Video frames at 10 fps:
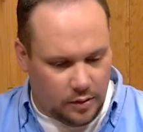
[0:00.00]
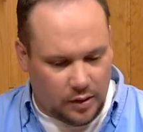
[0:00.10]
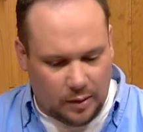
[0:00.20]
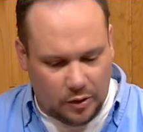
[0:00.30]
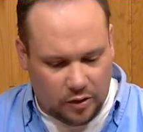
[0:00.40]

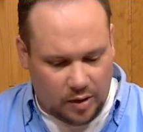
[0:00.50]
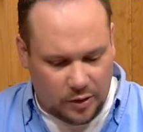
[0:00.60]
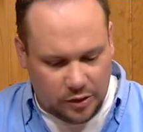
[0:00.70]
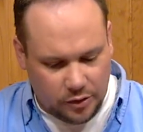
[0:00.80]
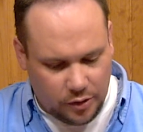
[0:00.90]
Now I'm going to grab my
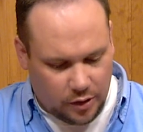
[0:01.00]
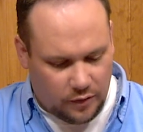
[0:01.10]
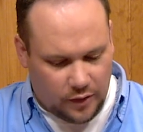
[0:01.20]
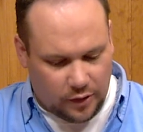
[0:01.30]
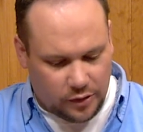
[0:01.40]
2 turkey
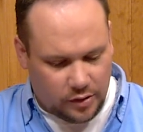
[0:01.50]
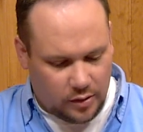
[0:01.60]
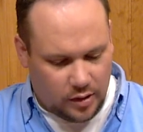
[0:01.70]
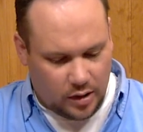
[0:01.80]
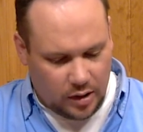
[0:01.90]
feathers
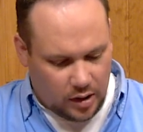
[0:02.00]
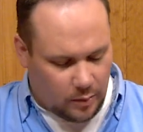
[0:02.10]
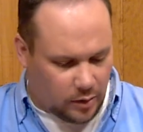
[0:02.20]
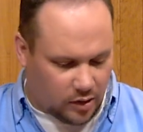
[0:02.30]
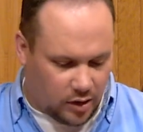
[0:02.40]
and I'm
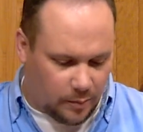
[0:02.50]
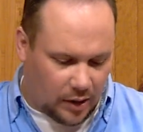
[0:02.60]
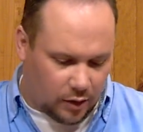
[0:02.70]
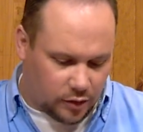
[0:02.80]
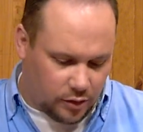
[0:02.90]
going to clip
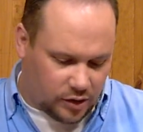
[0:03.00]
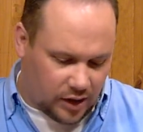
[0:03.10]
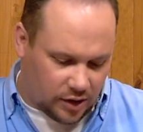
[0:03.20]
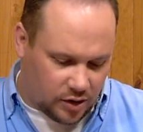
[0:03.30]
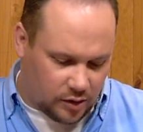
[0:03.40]
out 2
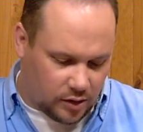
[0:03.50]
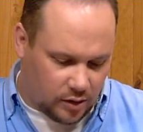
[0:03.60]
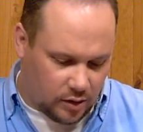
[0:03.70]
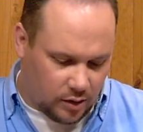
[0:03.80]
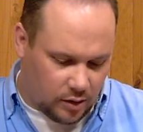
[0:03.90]
sections
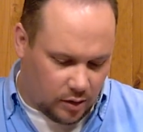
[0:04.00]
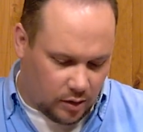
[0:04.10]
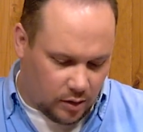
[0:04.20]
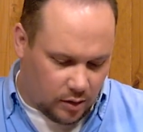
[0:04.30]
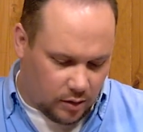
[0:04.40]

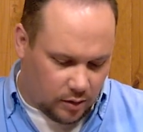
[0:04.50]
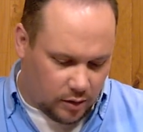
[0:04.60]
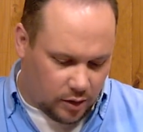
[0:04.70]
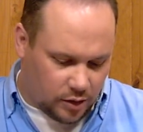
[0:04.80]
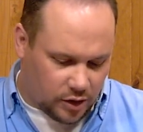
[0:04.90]

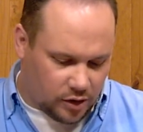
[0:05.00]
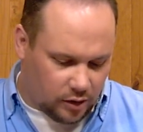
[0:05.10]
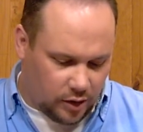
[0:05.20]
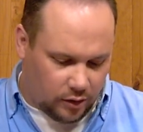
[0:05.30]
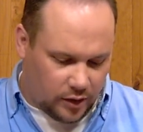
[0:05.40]
that are just a
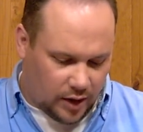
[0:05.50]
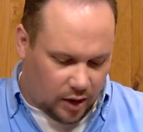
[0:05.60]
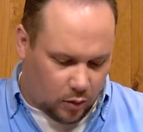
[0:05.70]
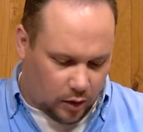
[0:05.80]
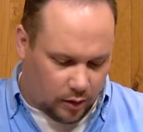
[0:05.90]
little
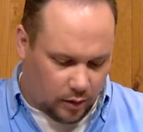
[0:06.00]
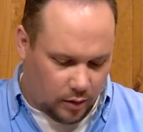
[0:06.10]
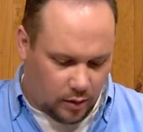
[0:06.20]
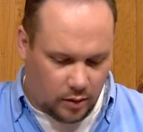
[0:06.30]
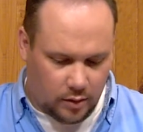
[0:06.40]
narrower
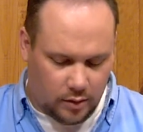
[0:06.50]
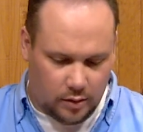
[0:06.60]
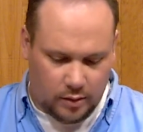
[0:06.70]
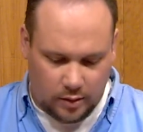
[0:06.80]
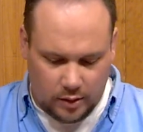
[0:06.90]

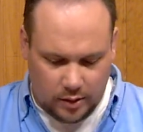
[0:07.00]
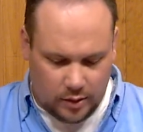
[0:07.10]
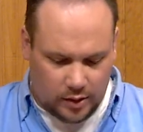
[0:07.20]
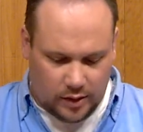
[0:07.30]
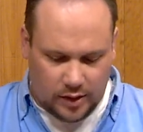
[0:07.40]
than